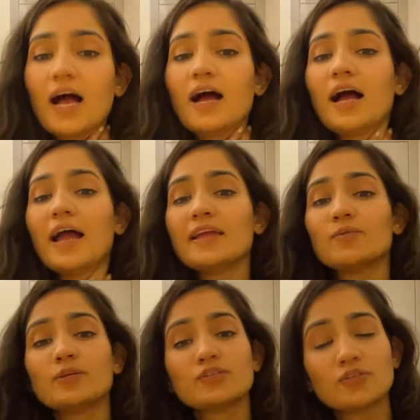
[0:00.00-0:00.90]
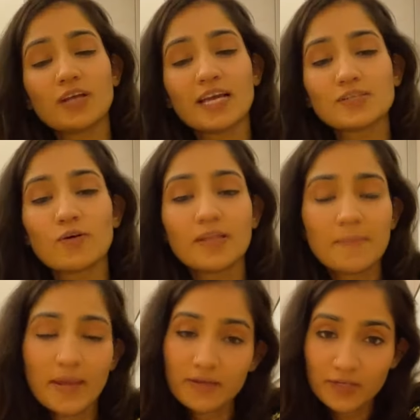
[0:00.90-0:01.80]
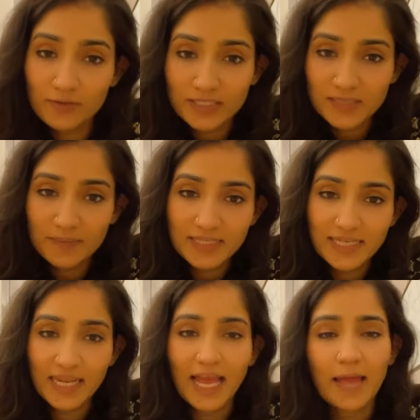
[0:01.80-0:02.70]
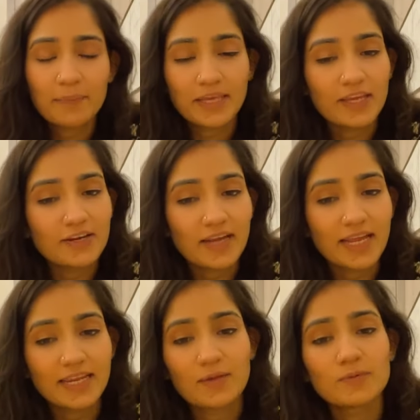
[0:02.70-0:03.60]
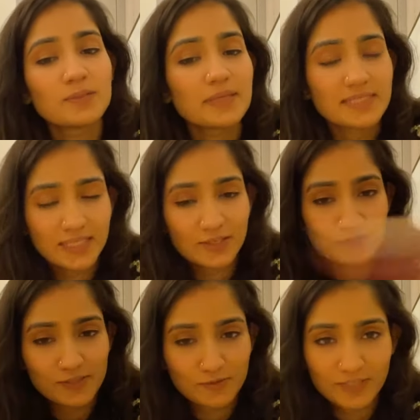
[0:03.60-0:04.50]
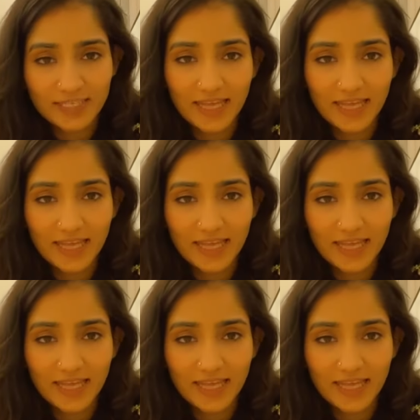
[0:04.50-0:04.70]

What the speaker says: I wish you guys all a Merry Christmas and a Happy Year, and I will be seeing you soon